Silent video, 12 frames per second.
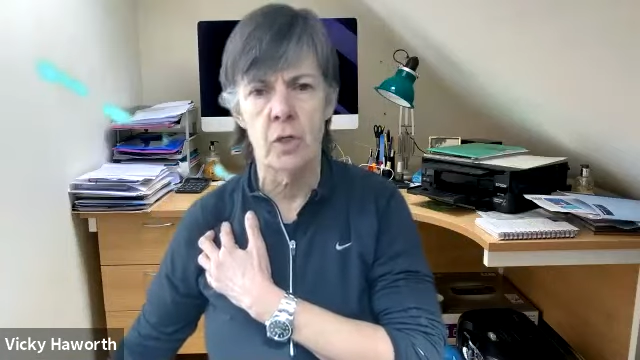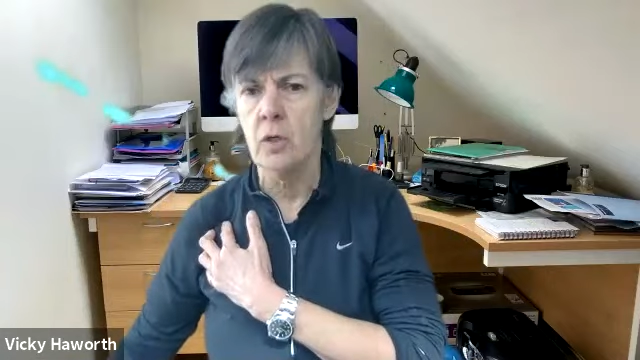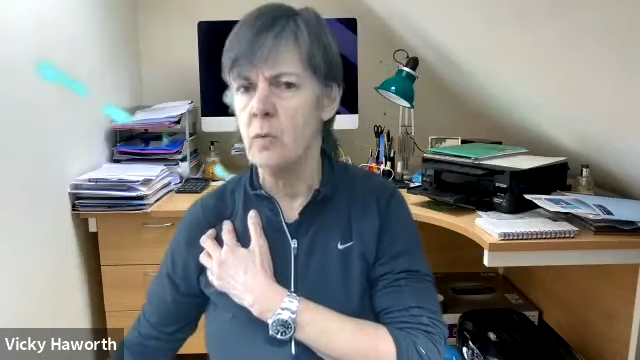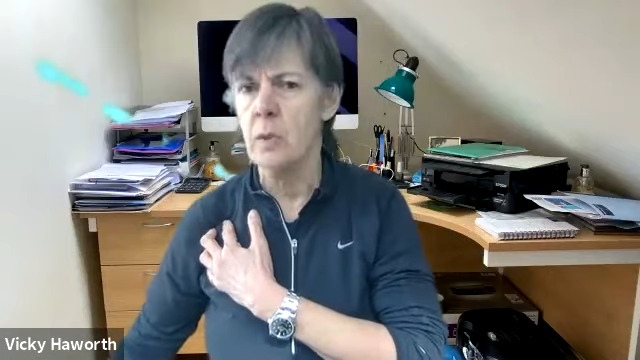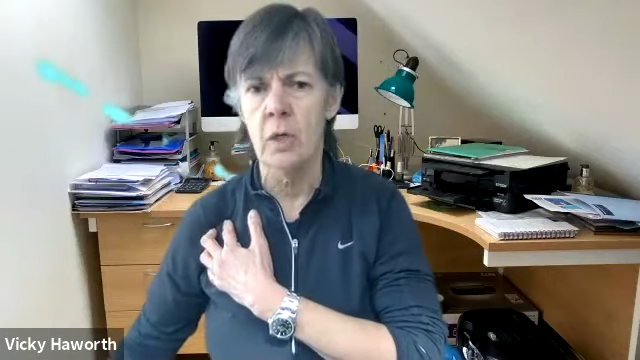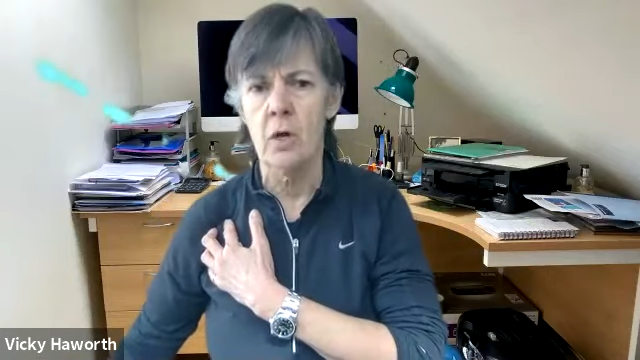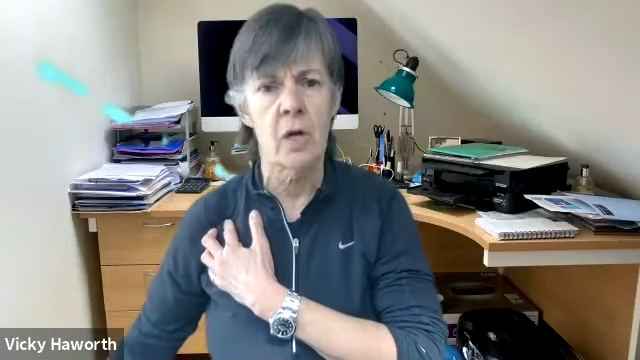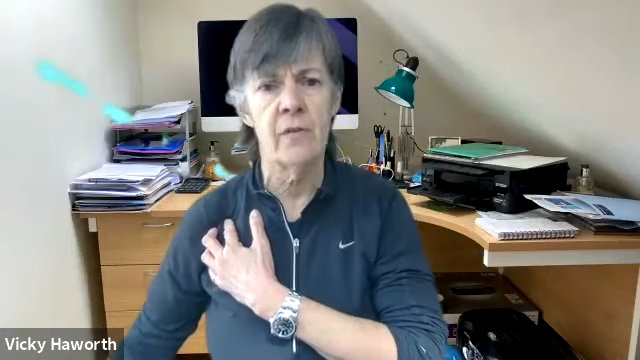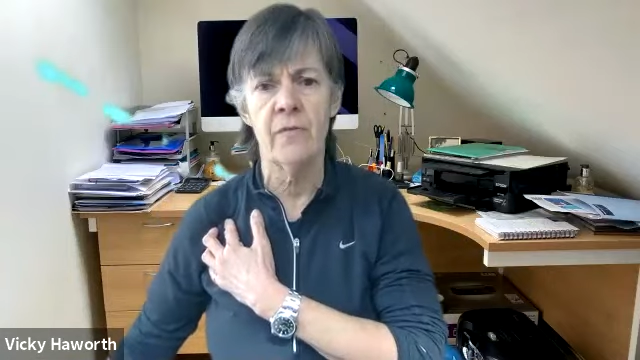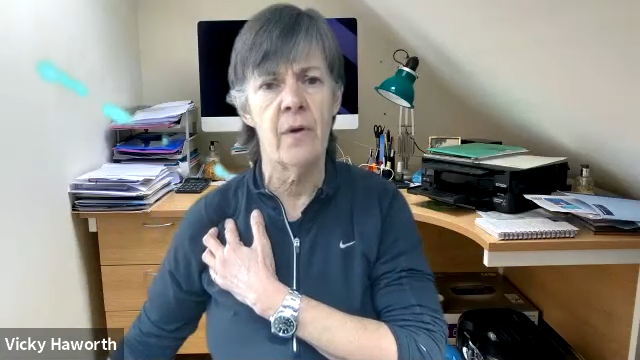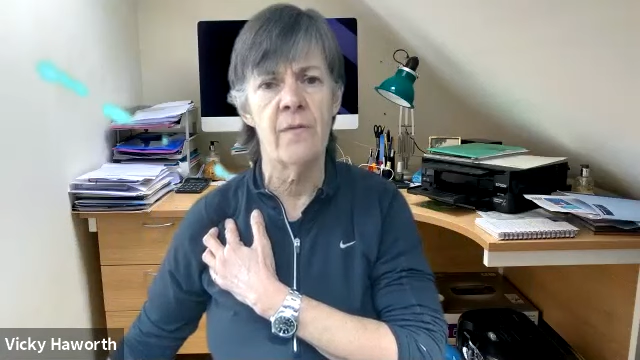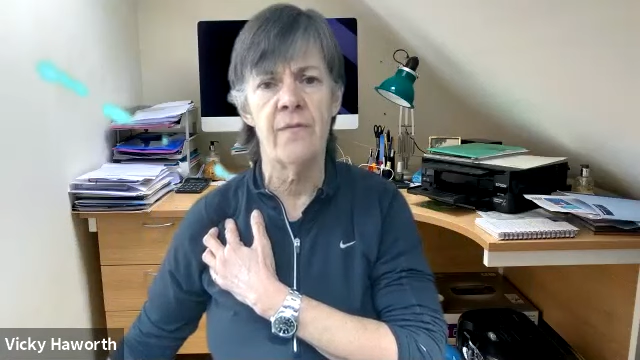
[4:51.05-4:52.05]
you will not go
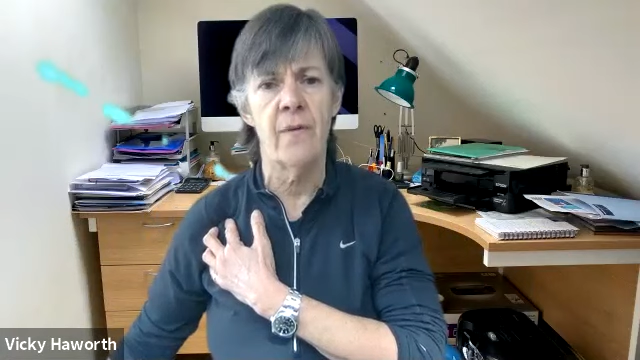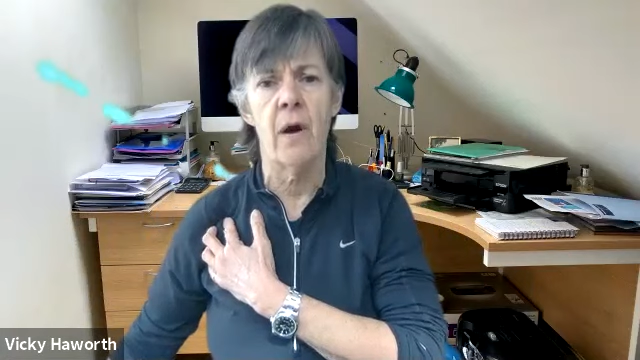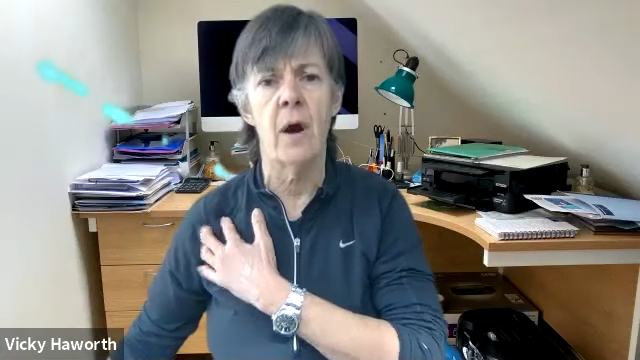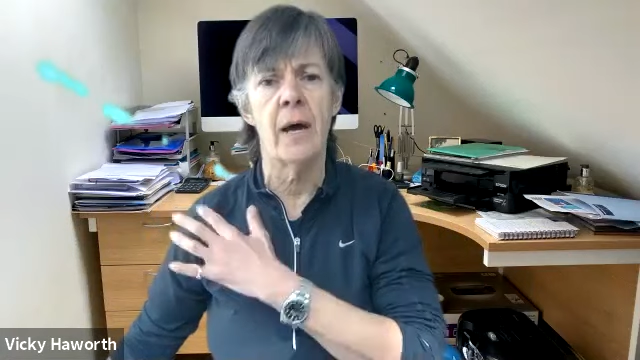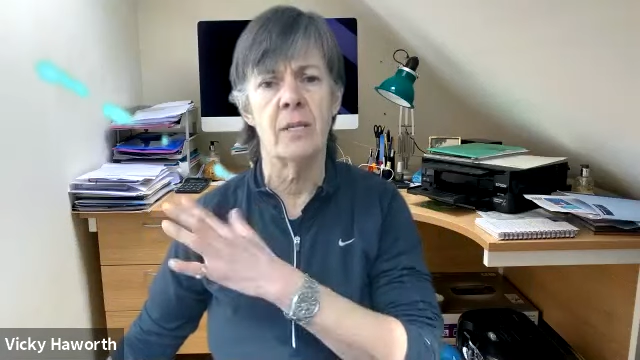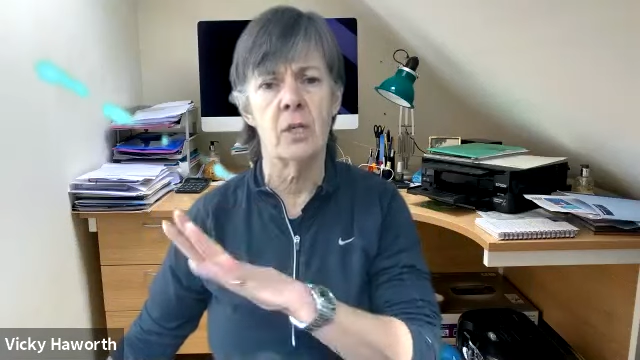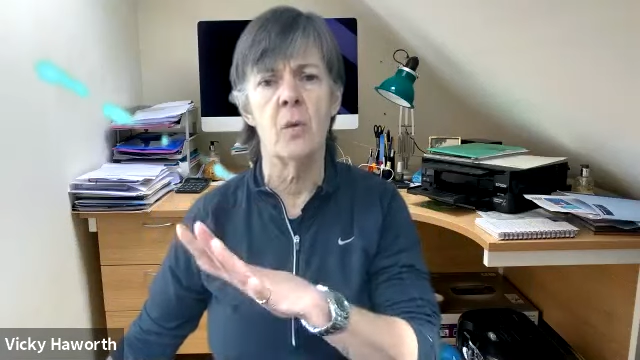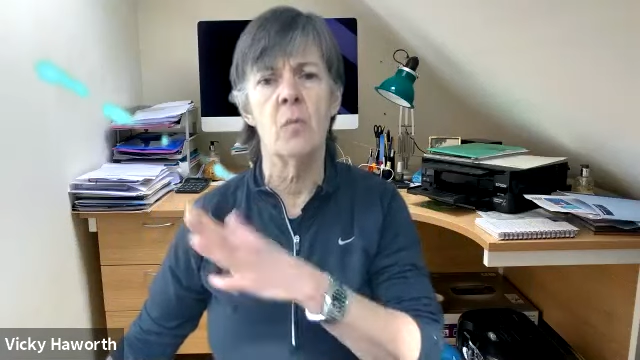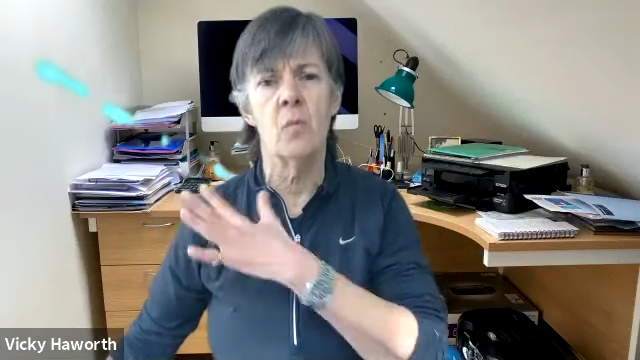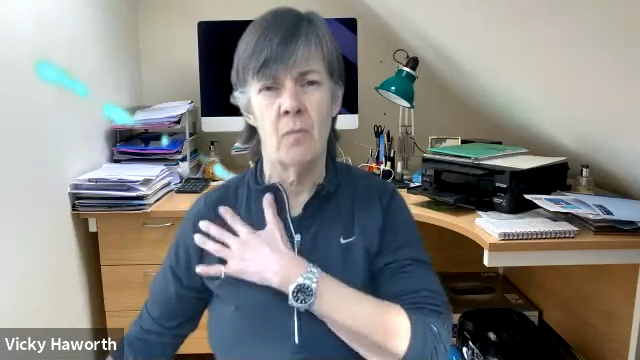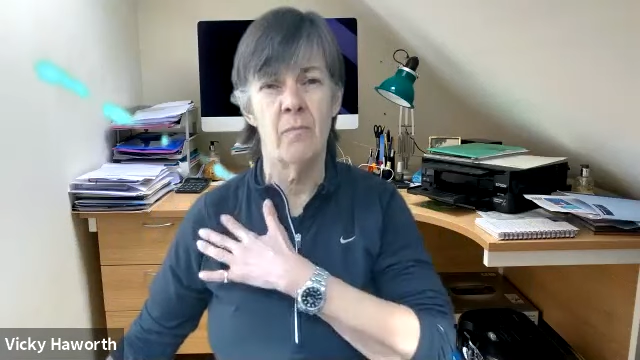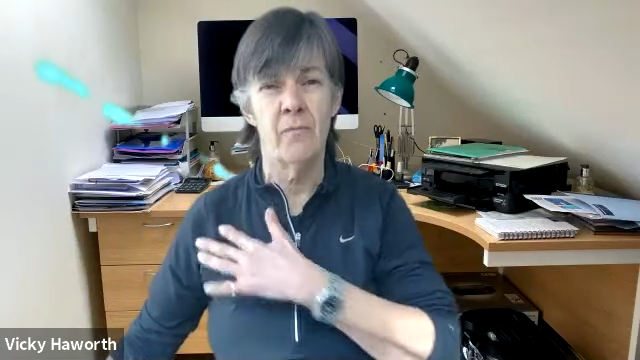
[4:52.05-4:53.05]
very far, and
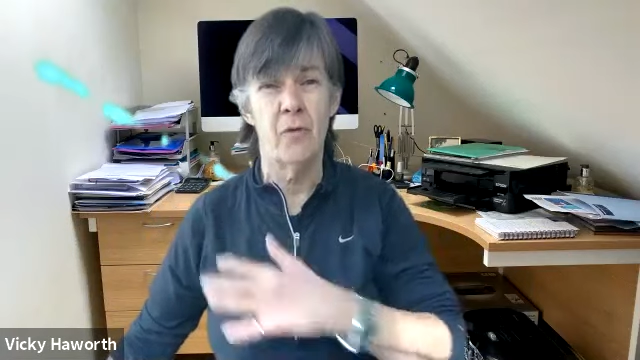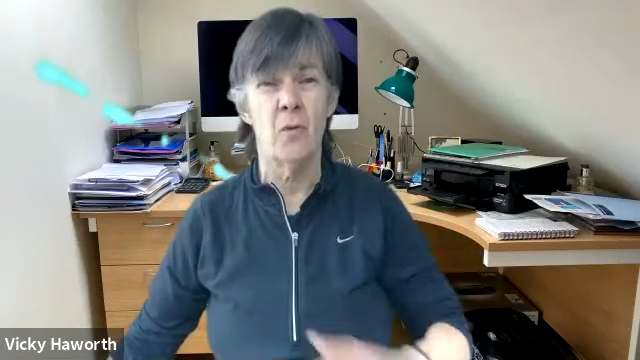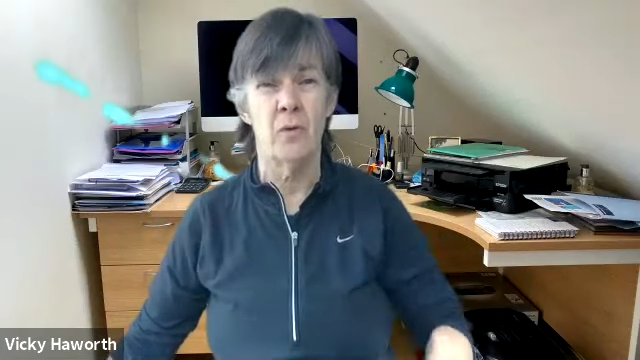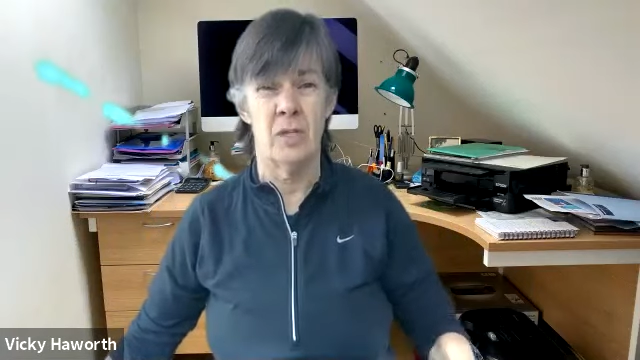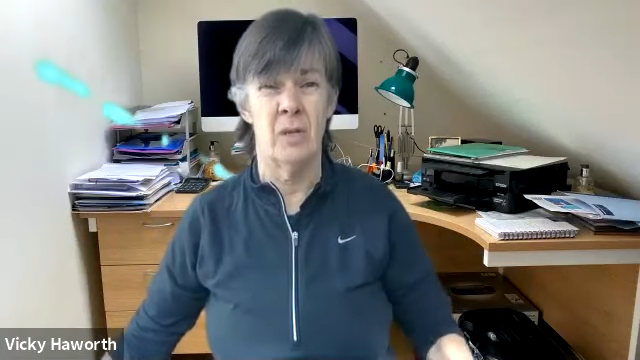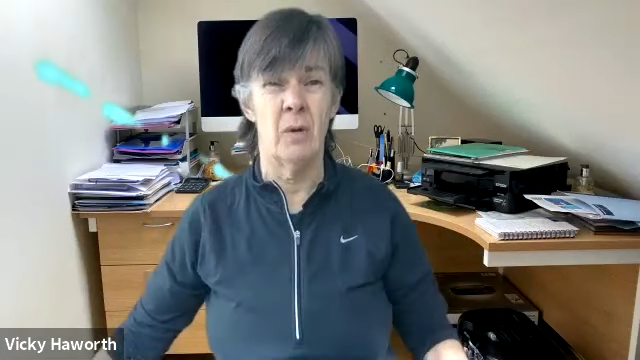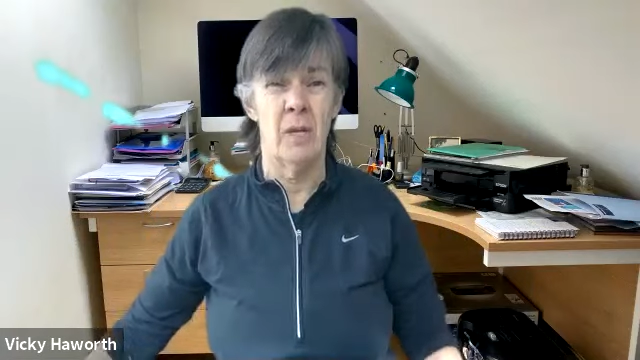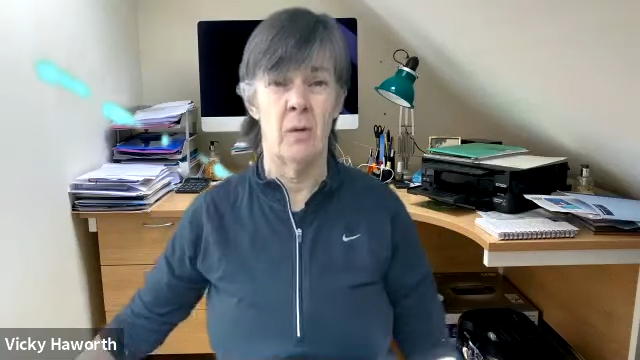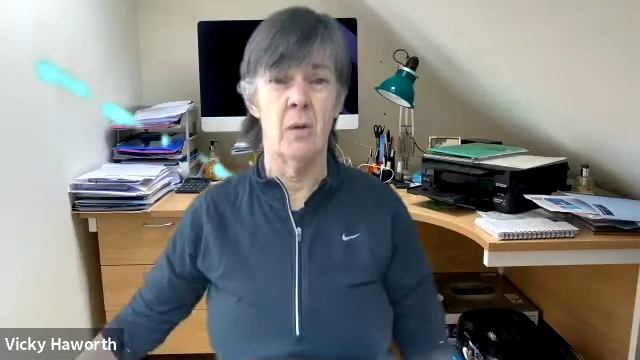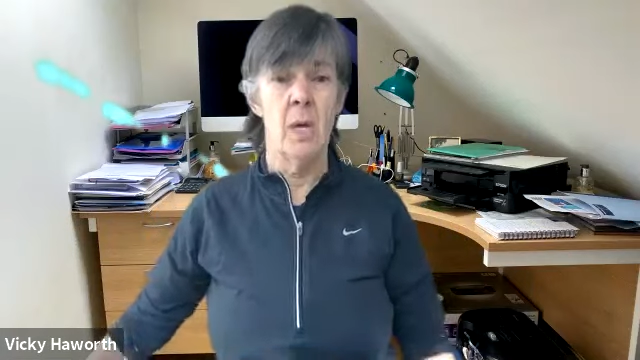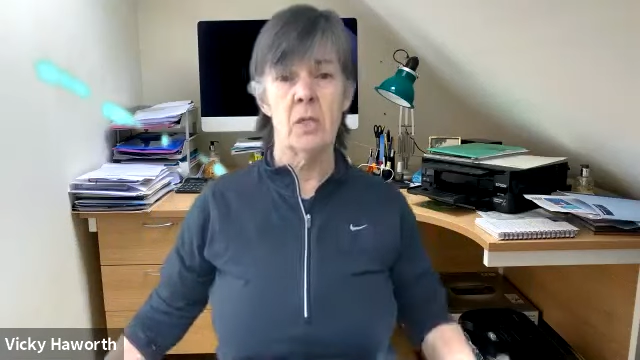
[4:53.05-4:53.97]
don't force it, will you?